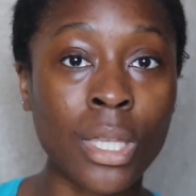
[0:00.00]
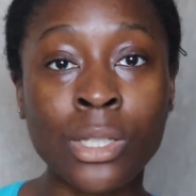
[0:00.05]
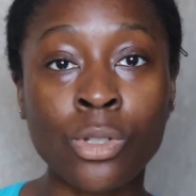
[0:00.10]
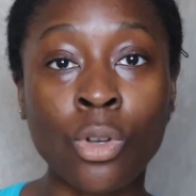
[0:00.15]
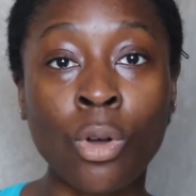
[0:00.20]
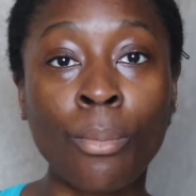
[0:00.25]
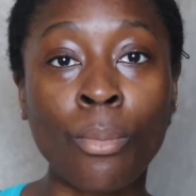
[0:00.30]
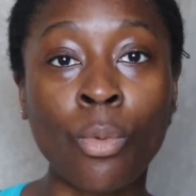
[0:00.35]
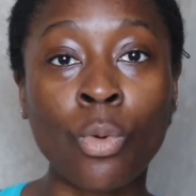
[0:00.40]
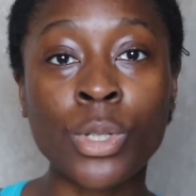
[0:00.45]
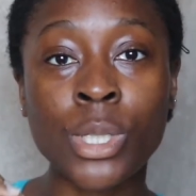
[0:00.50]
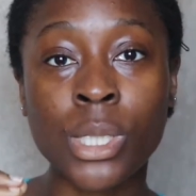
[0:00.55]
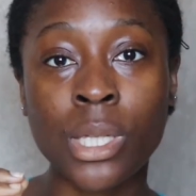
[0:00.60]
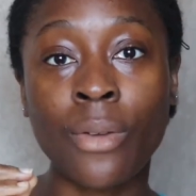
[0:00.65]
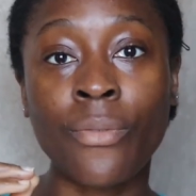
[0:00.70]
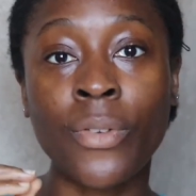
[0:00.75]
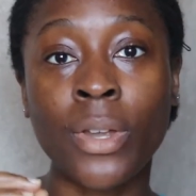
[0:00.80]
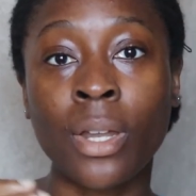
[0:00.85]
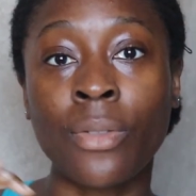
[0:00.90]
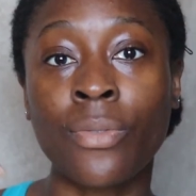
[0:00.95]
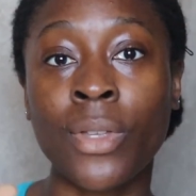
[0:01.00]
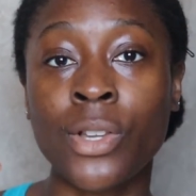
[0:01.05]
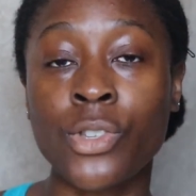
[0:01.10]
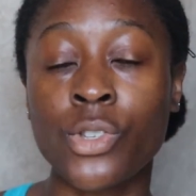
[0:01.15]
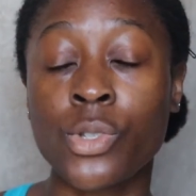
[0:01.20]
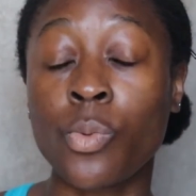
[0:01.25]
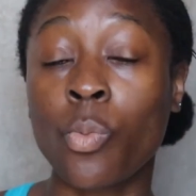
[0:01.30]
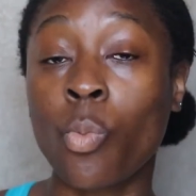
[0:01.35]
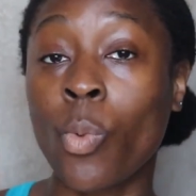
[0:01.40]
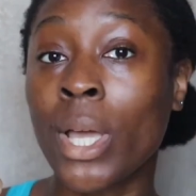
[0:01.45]
It's got more stuff in it that
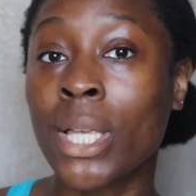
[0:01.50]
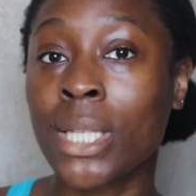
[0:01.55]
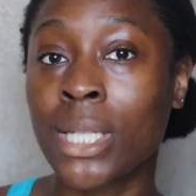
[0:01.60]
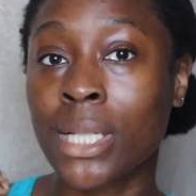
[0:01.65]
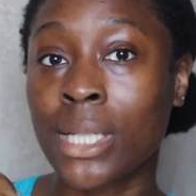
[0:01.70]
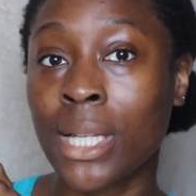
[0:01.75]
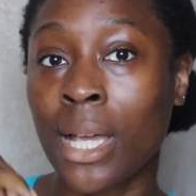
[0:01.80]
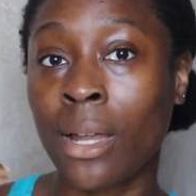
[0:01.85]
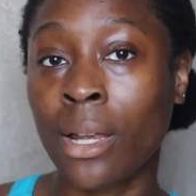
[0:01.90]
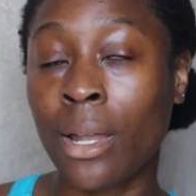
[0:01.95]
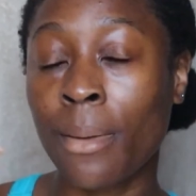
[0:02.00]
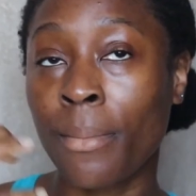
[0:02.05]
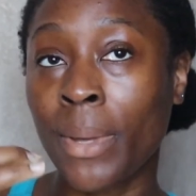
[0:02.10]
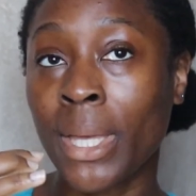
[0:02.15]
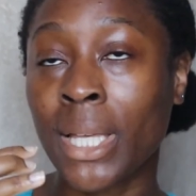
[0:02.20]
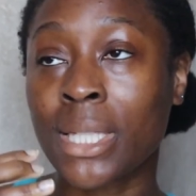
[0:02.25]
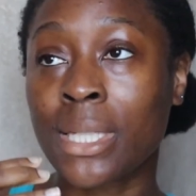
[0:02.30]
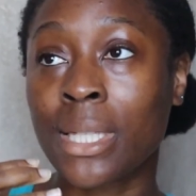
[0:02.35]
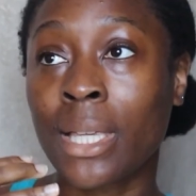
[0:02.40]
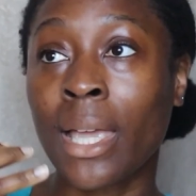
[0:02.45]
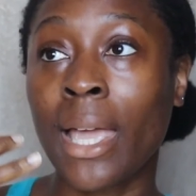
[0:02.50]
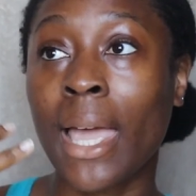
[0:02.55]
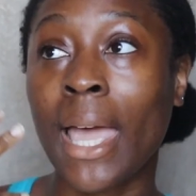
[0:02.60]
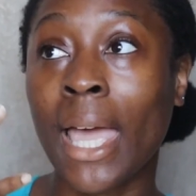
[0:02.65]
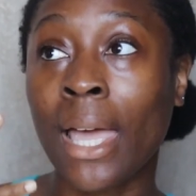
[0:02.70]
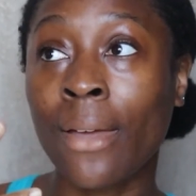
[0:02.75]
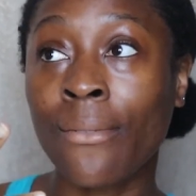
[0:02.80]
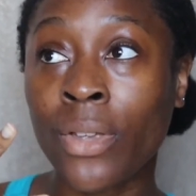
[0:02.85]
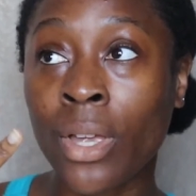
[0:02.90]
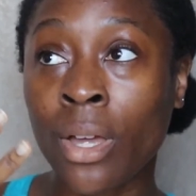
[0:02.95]
just weighs it down and makes it
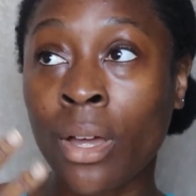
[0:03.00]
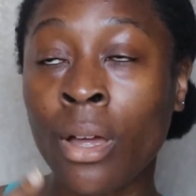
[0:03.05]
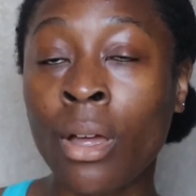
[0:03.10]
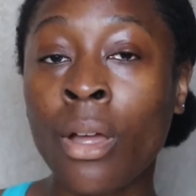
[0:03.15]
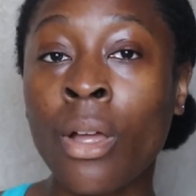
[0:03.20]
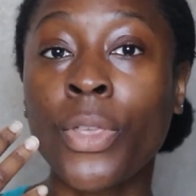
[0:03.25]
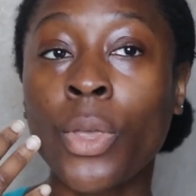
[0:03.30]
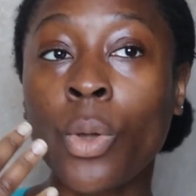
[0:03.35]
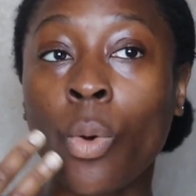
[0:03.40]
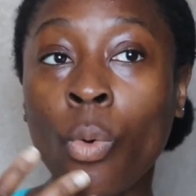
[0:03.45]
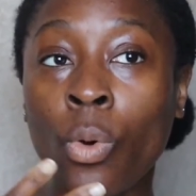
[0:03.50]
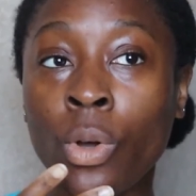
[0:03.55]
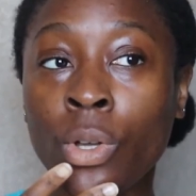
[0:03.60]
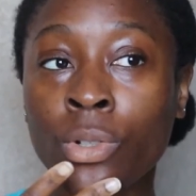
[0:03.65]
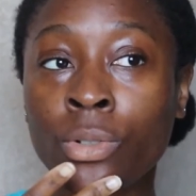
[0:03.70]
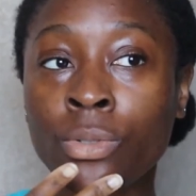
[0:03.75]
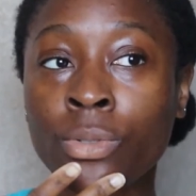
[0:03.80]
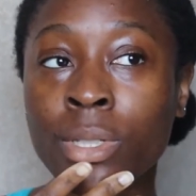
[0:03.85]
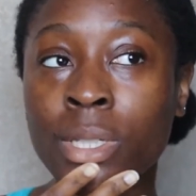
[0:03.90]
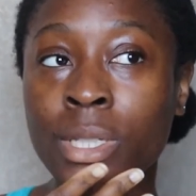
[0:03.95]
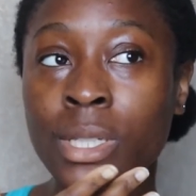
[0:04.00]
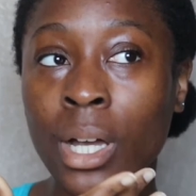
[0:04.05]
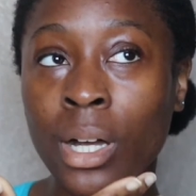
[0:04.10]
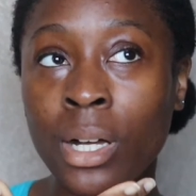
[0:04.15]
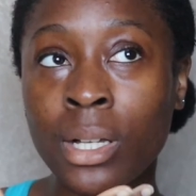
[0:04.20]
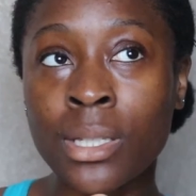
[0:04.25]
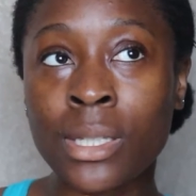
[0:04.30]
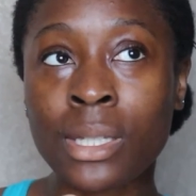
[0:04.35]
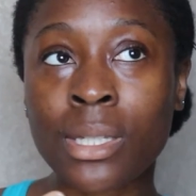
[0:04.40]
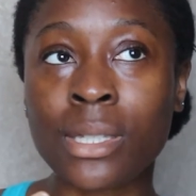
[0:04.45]
heavier. The oil
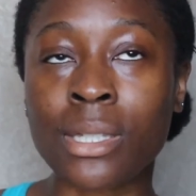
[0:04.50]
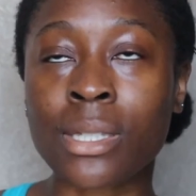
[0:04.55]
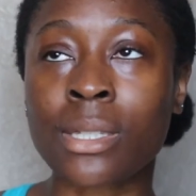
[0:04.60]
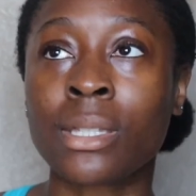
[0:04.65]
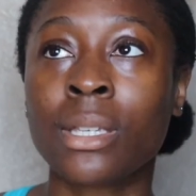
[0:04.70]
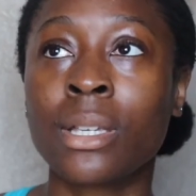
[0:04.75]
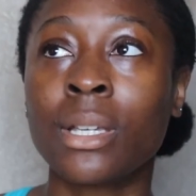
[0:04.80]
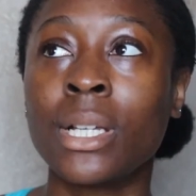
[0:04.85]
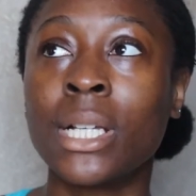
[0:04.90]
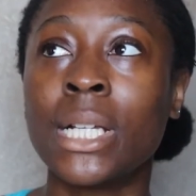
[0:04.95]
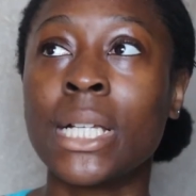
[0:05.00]
does